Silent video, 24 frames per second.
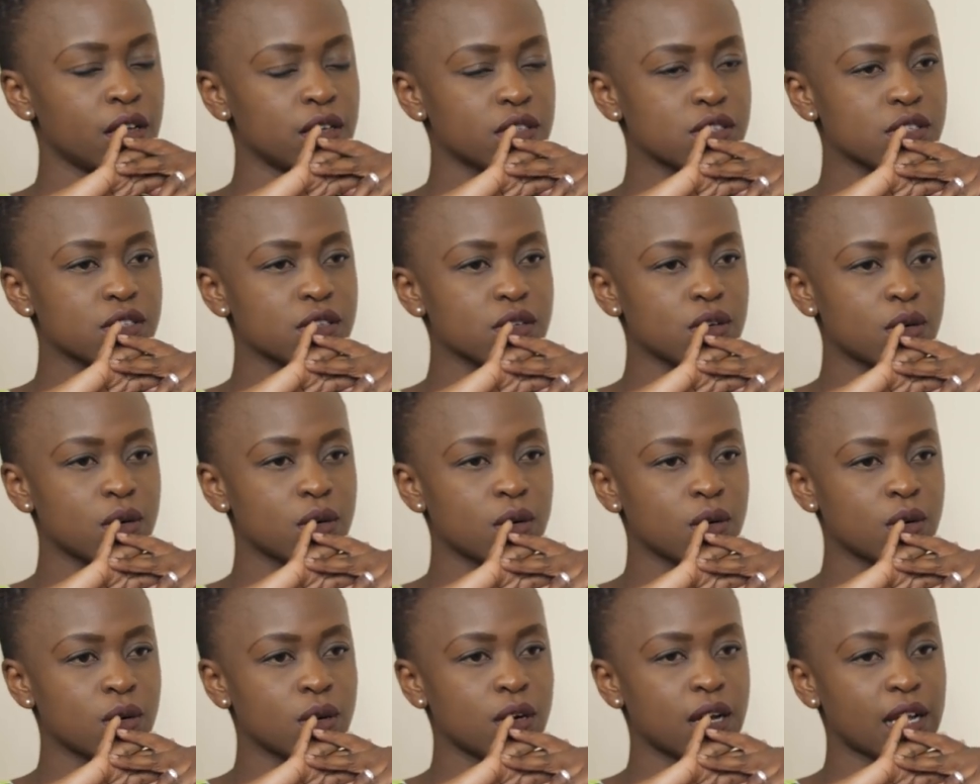
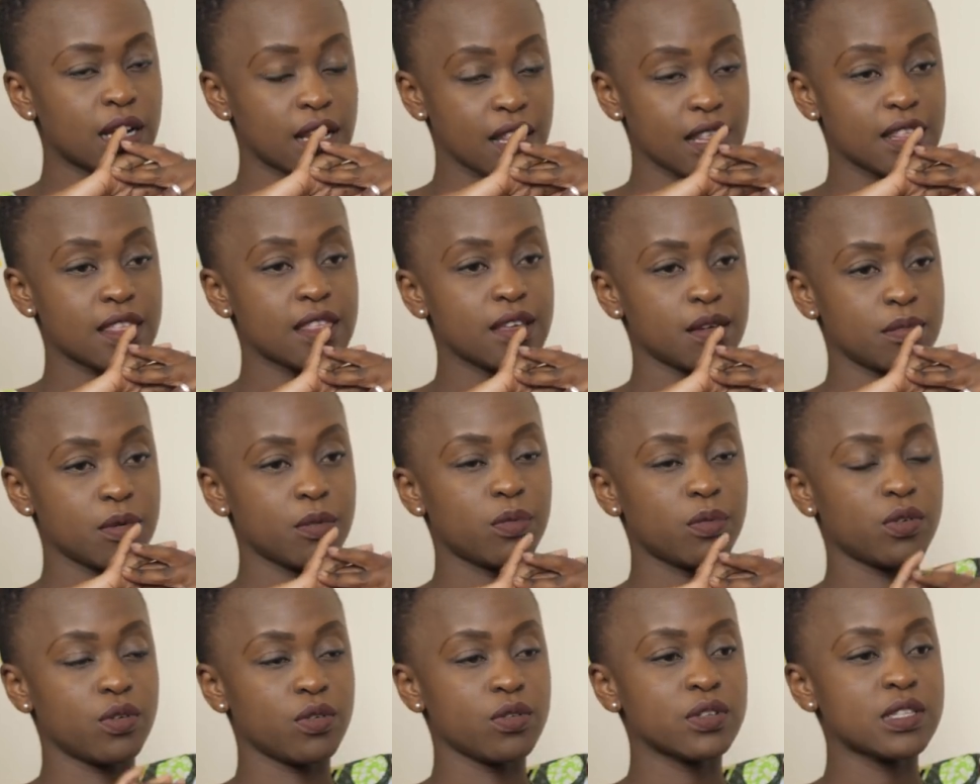So another thing
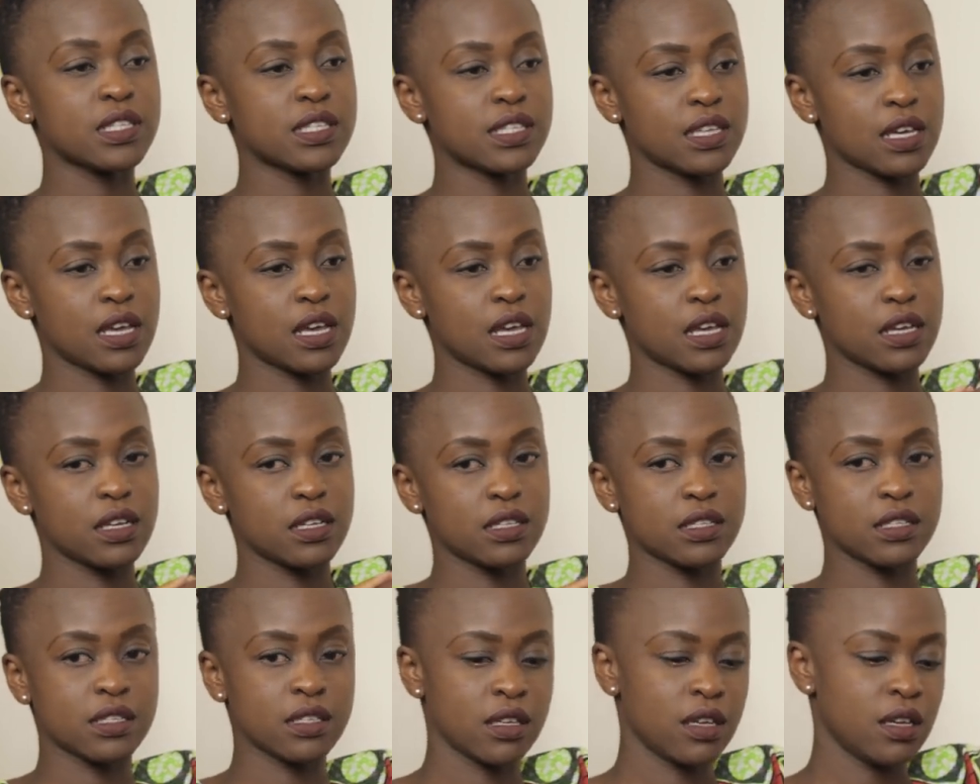people don't say
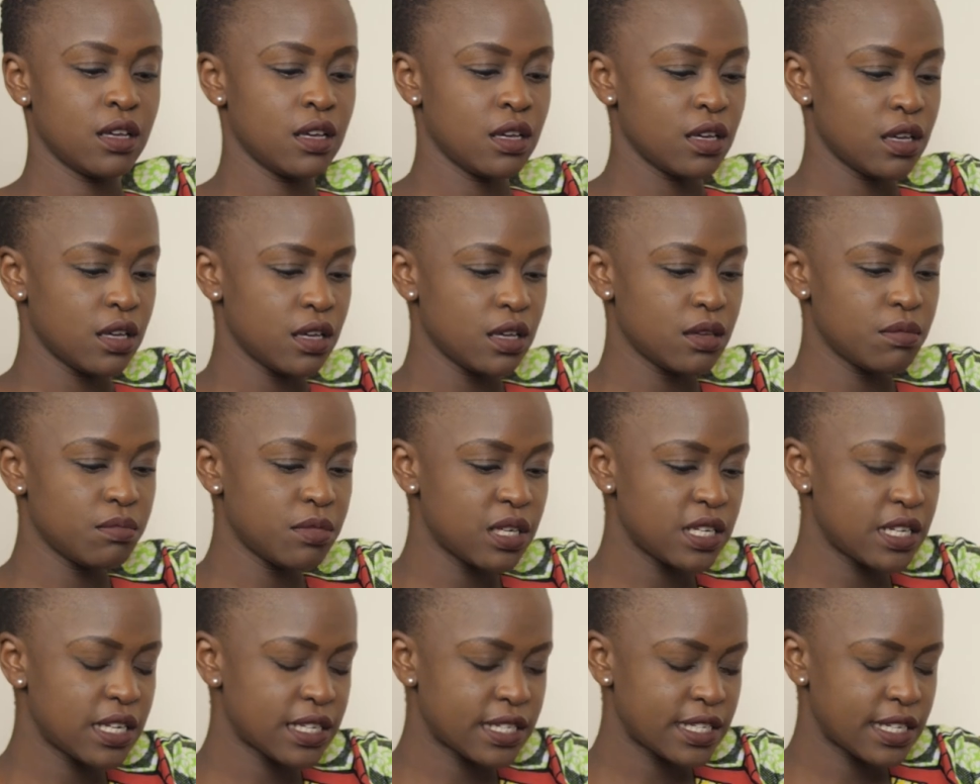is
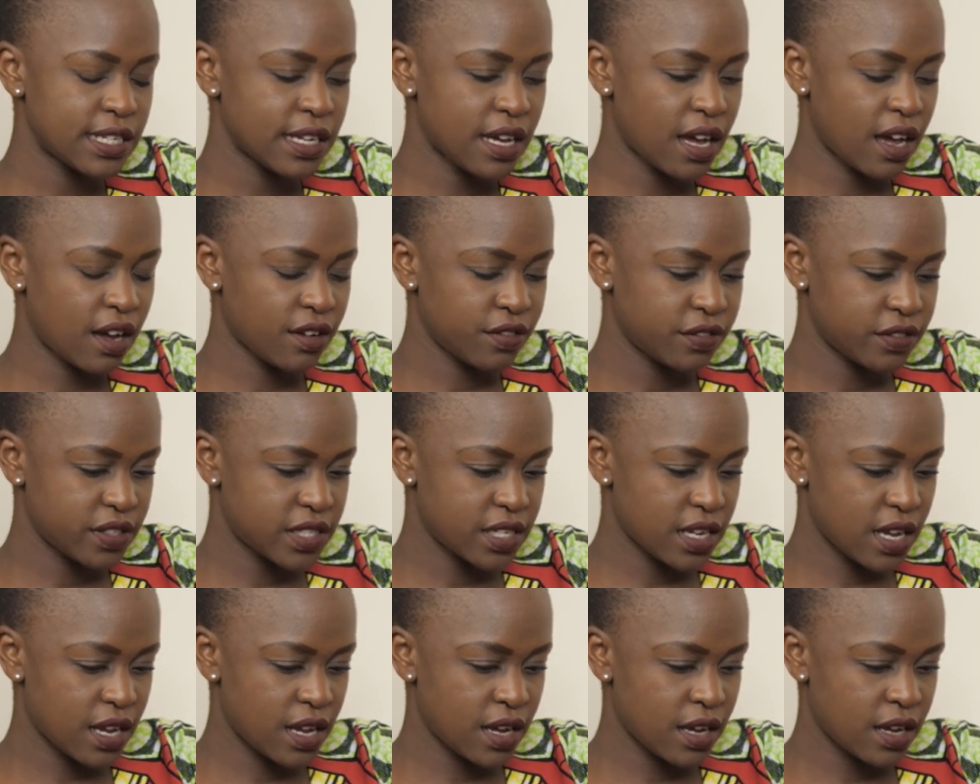immediately
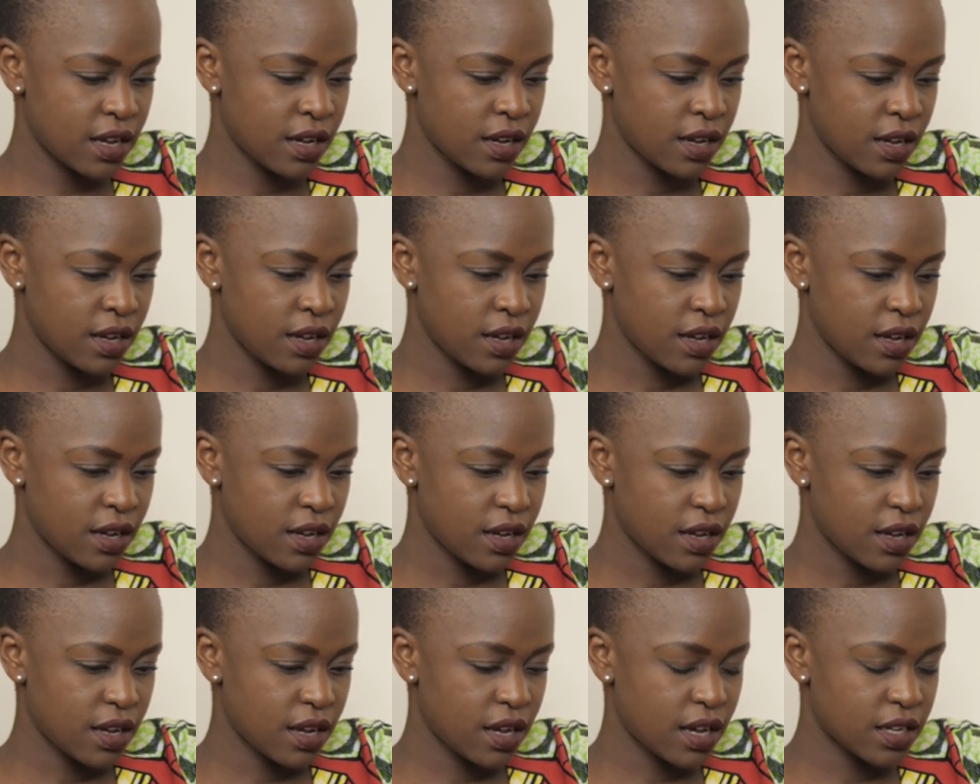after
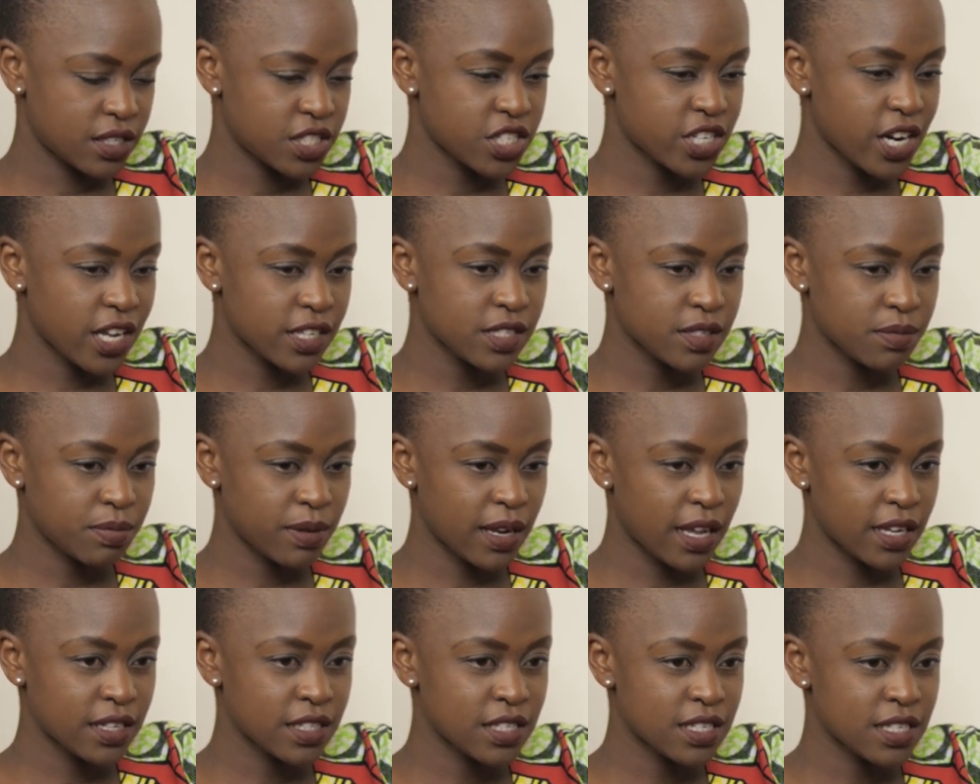a
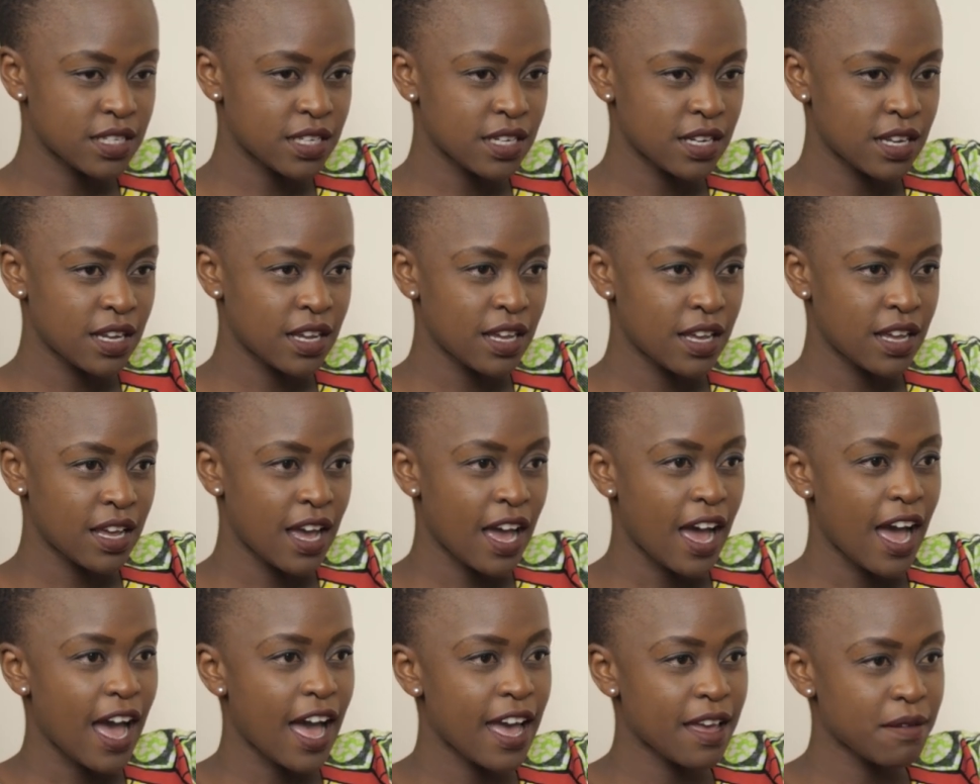transplant,
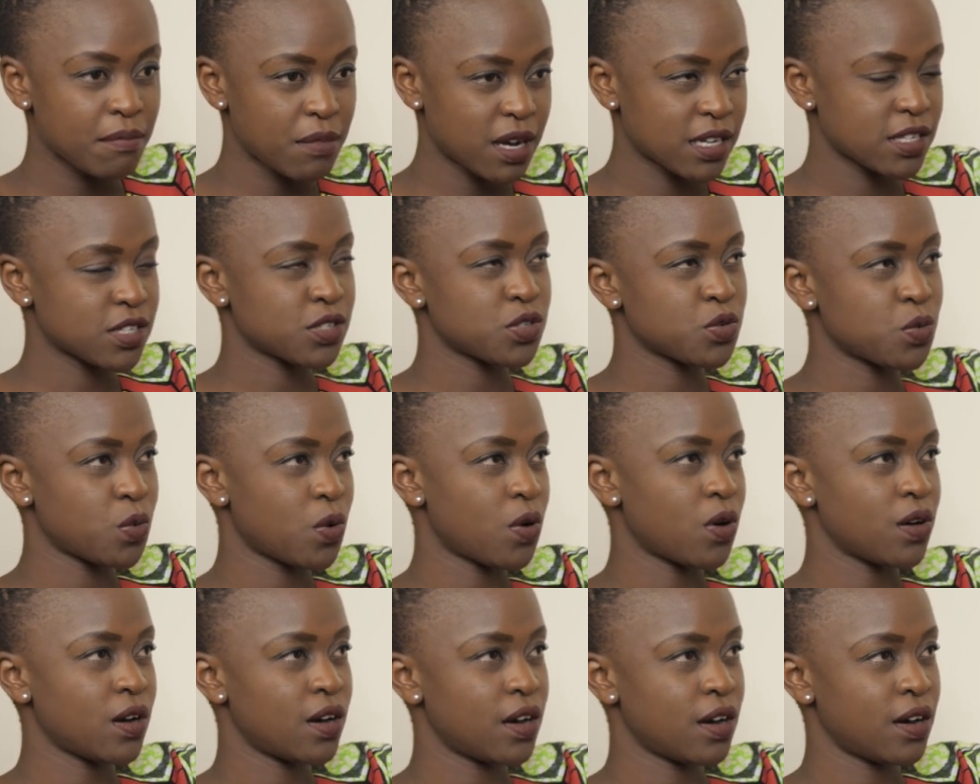I must
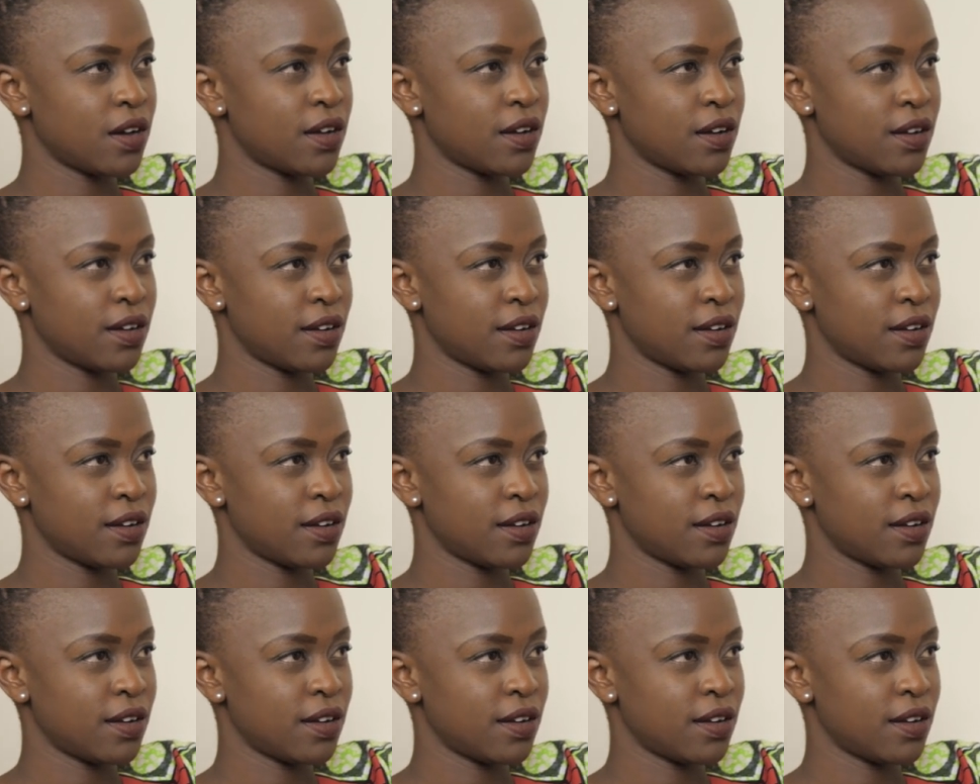walk.